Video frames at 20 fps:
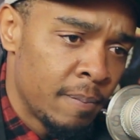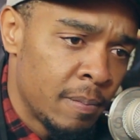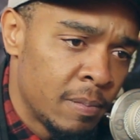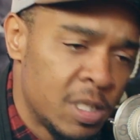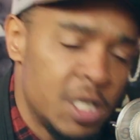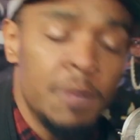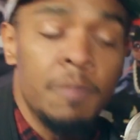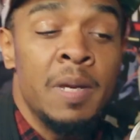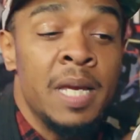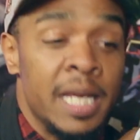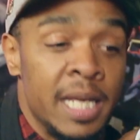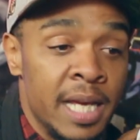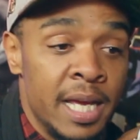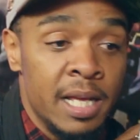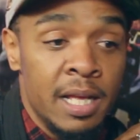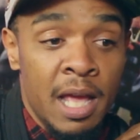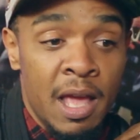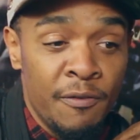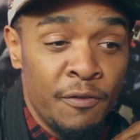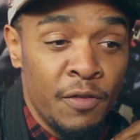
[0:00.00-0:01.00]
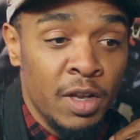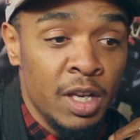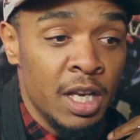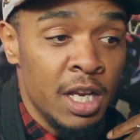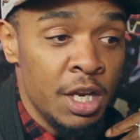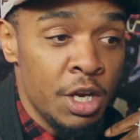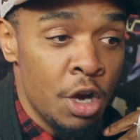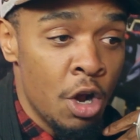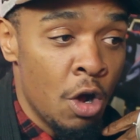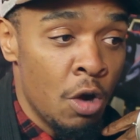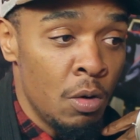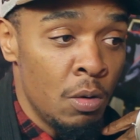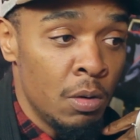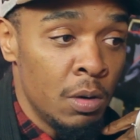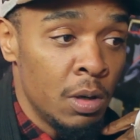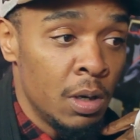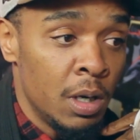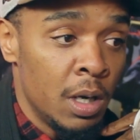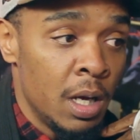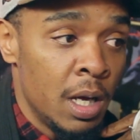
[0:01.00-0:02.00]
To me, if
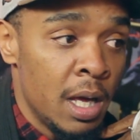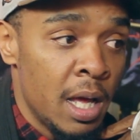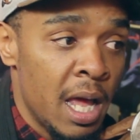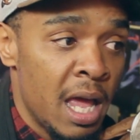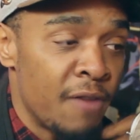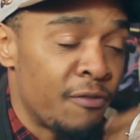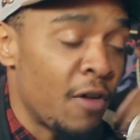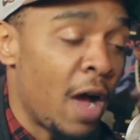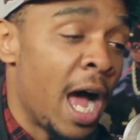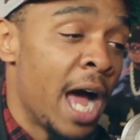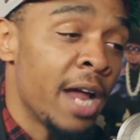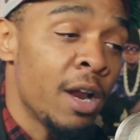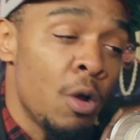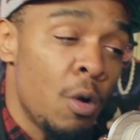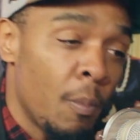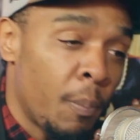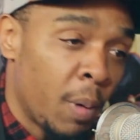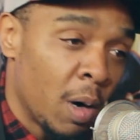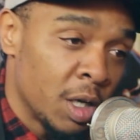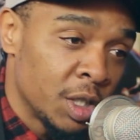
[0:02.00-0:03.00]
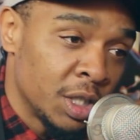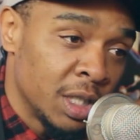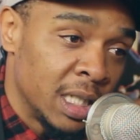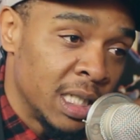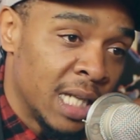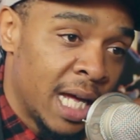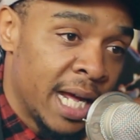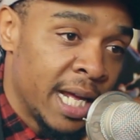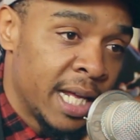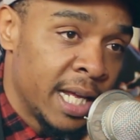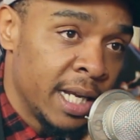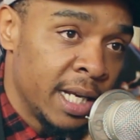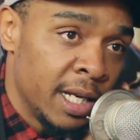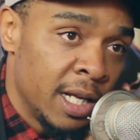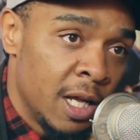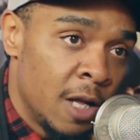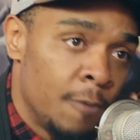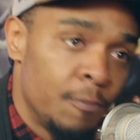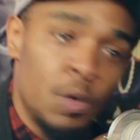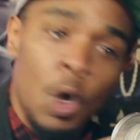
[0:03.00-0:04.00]
I don't personally like it,
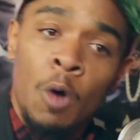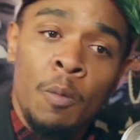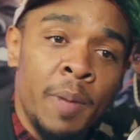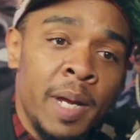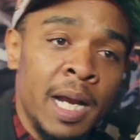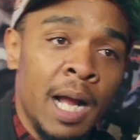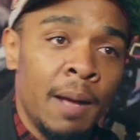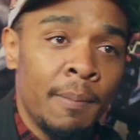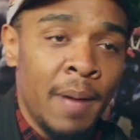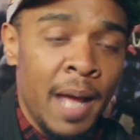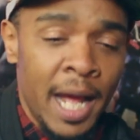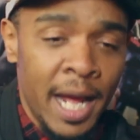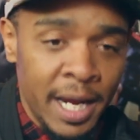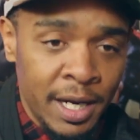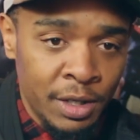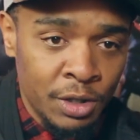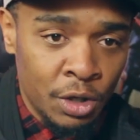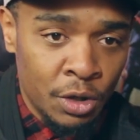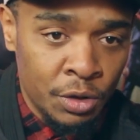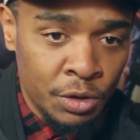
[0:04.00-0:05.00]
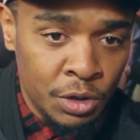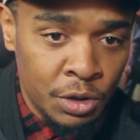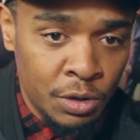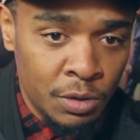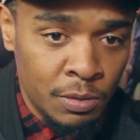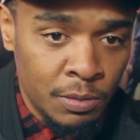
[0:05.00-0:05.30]
don't mean I'm hating on you.